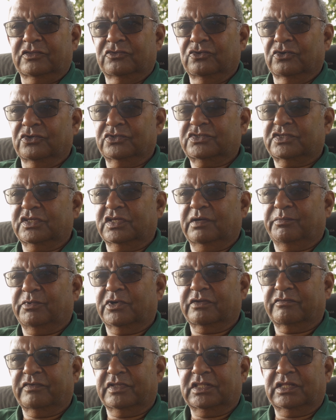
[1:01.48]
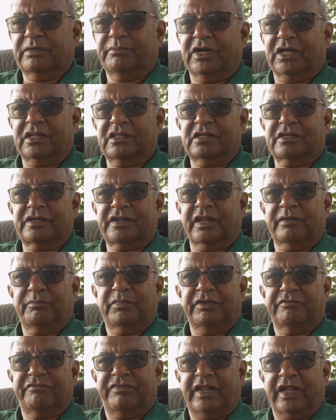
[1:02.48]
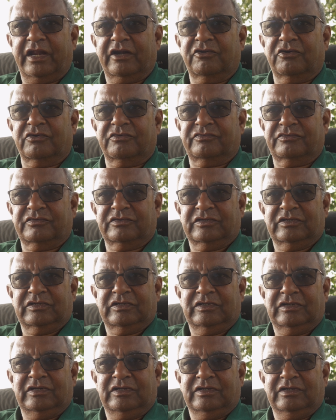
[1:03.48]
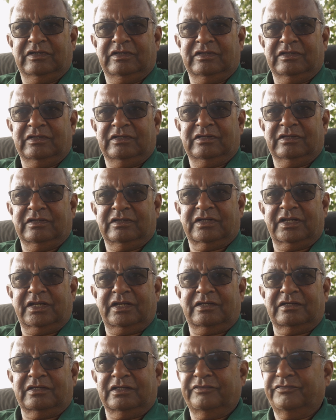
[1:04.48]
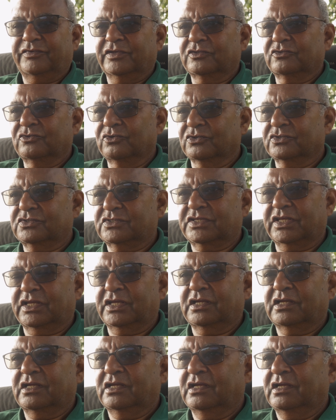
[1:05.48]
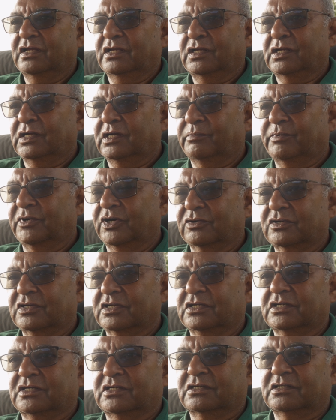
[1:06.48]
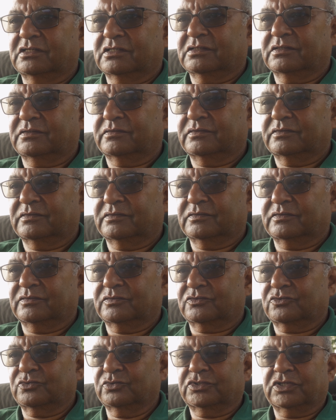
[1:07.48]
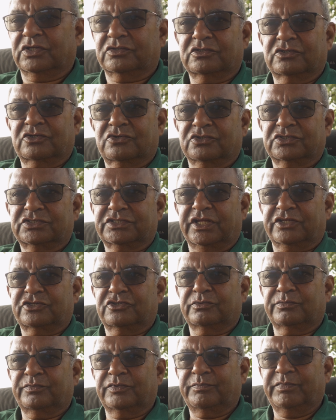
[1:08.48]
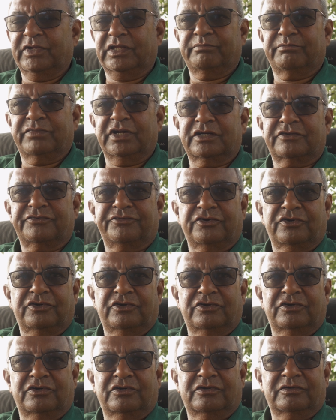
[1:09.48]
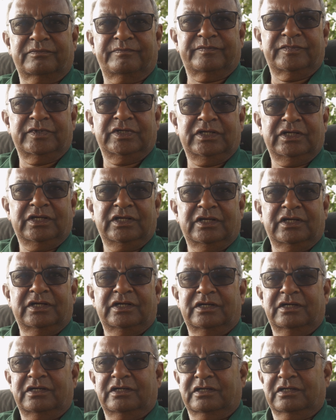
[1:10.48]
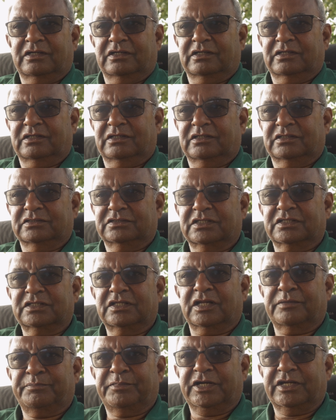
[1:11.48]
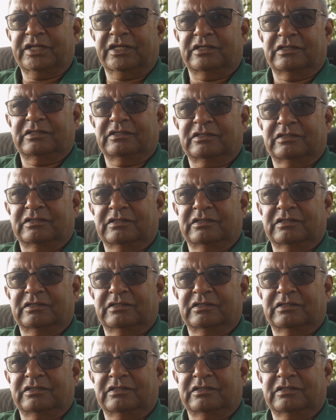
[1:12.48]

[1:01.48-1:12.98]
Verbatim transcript: has no say about a Vande Bharat train being flagged off, right? If he has no say about a 2000 crore statue being built for uh, Sardar Patel,